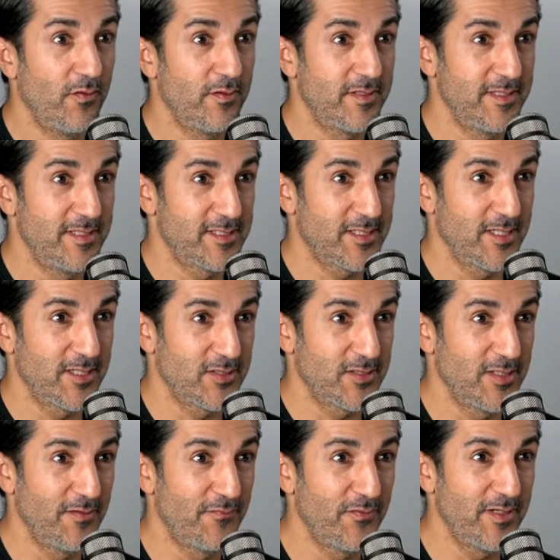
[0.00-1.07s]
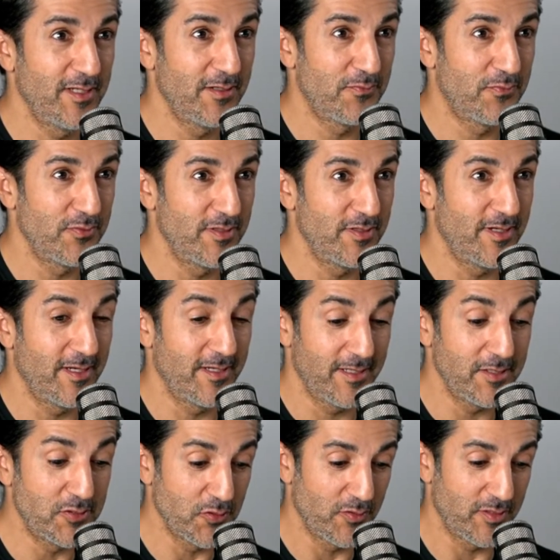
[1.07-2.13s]
the discussion. I've really
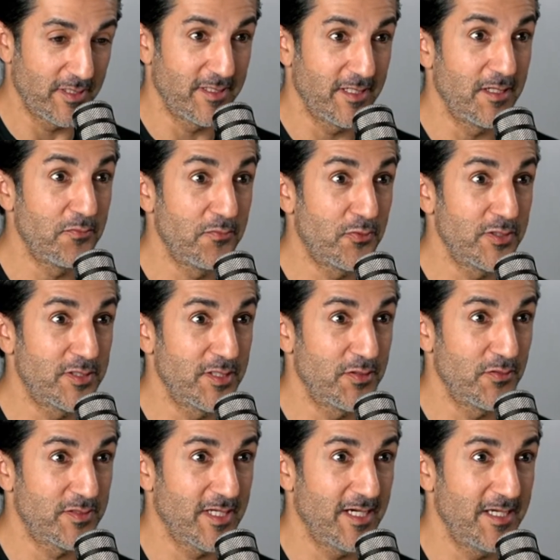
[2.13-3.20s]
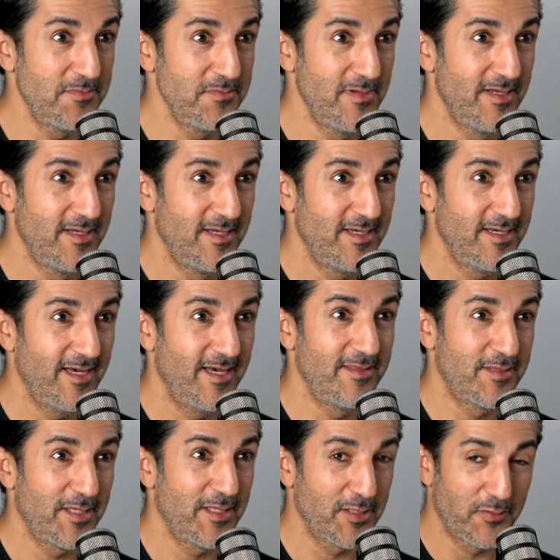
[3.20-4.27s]
enjoyed it and appreciate your time.
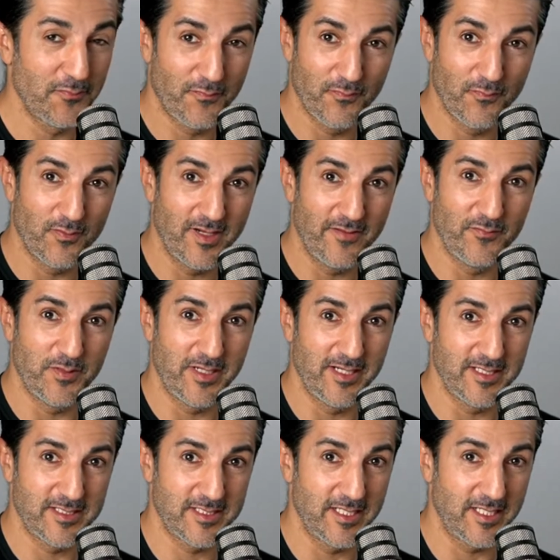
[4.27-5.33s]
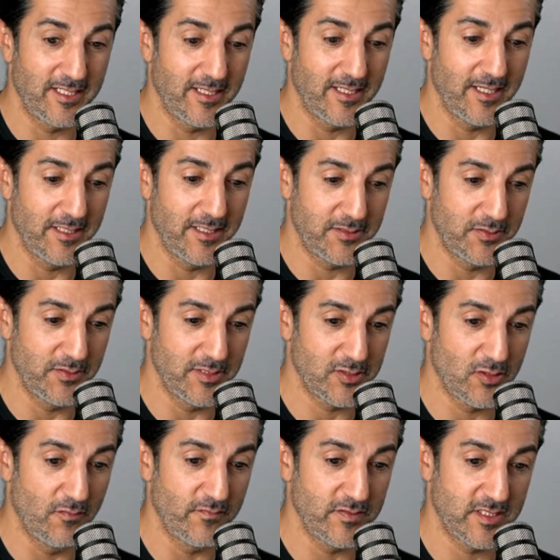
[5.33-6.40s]
And thank you for everybody listening to this
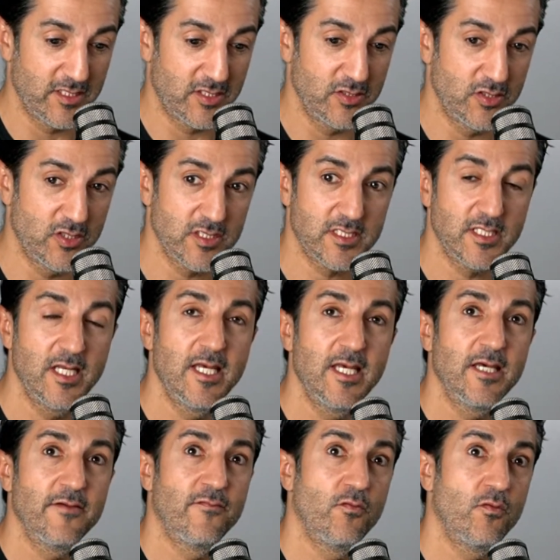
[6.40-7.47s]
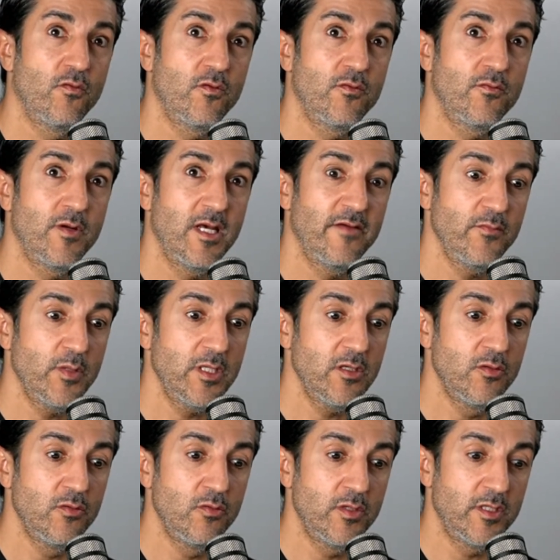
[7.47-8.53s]
conversation. Just for everybody
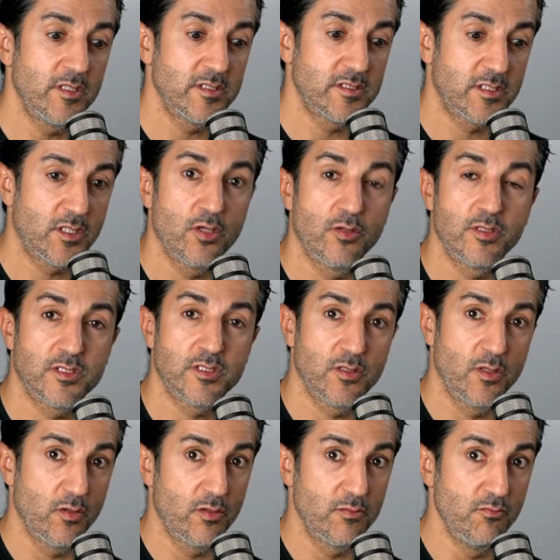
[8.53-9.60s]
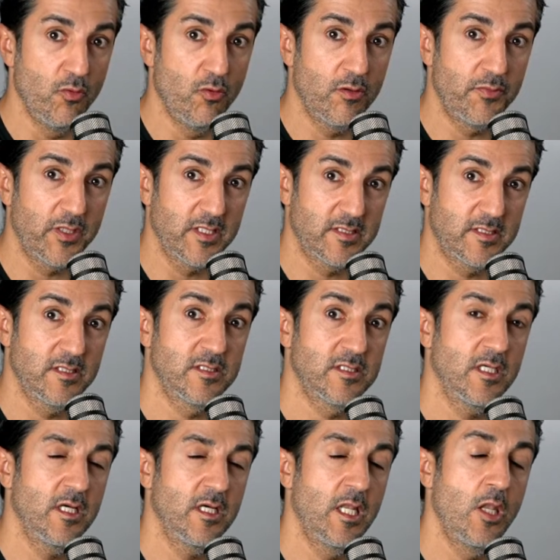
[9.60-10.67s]
who is curious to learn more, because there's
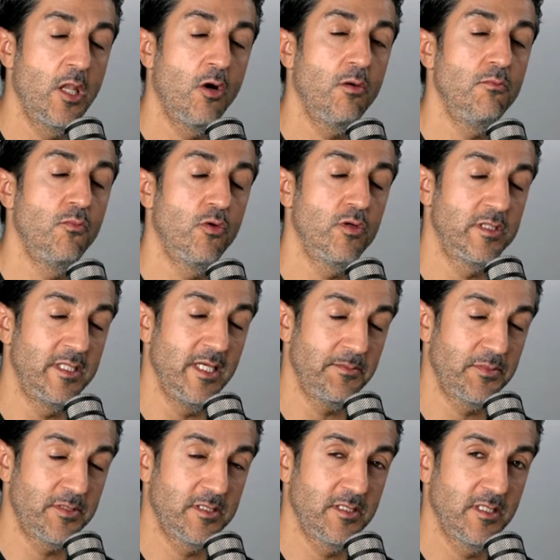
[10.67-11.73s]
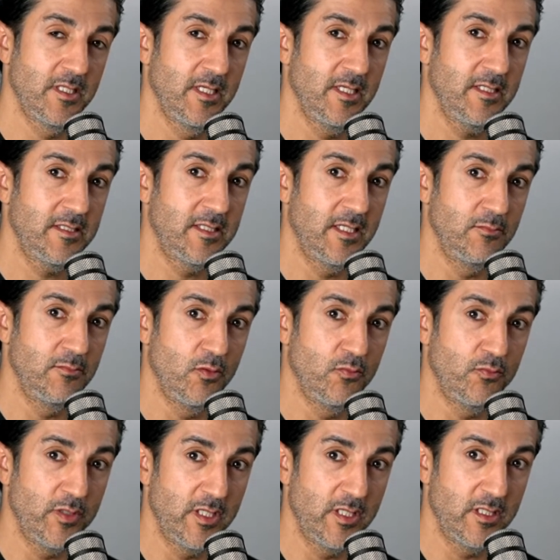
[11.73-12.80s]
a lot more depth than what
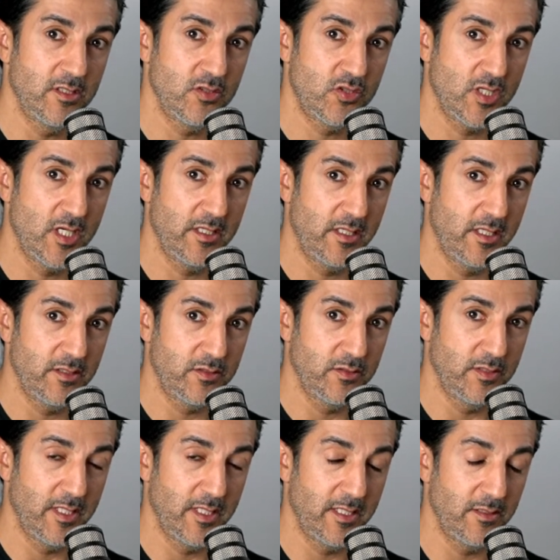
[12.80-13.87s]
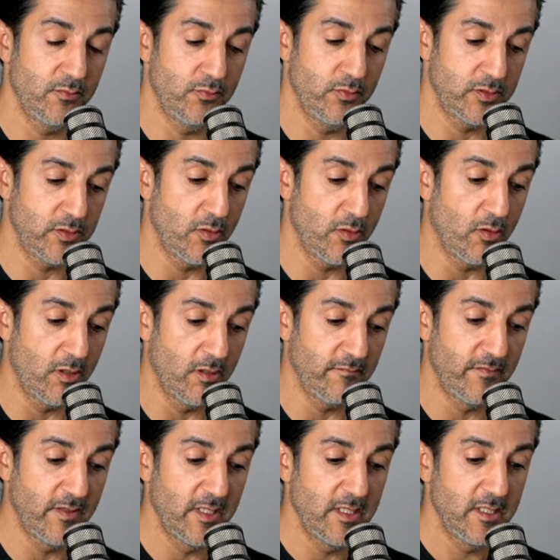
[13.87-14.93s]
we shared here today with Gaurav.
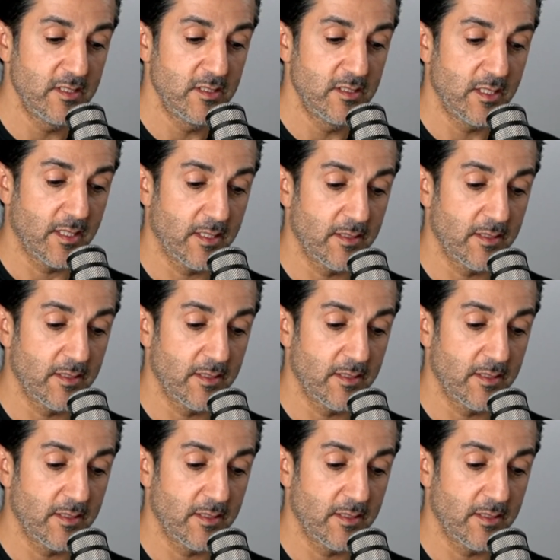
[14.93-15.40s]
uh,